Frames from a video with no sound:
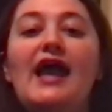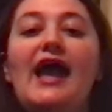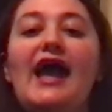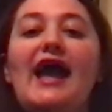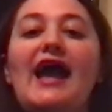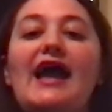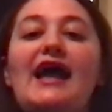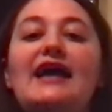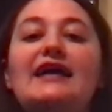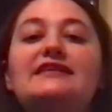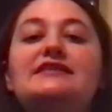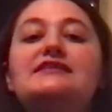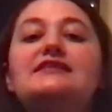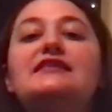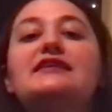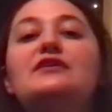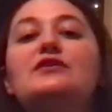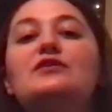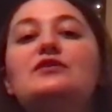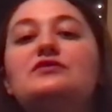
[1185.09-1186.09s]
and
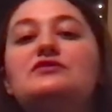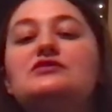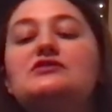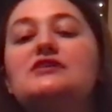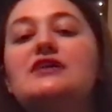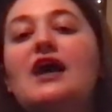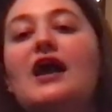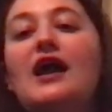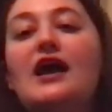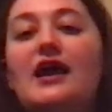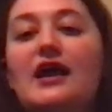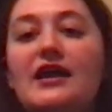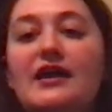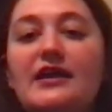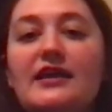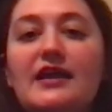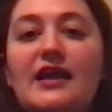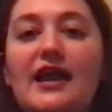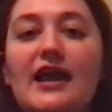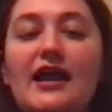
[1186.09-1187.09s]
that
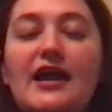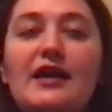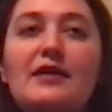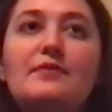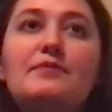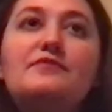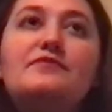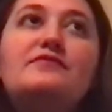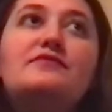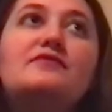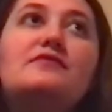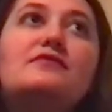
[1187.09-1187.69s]
I am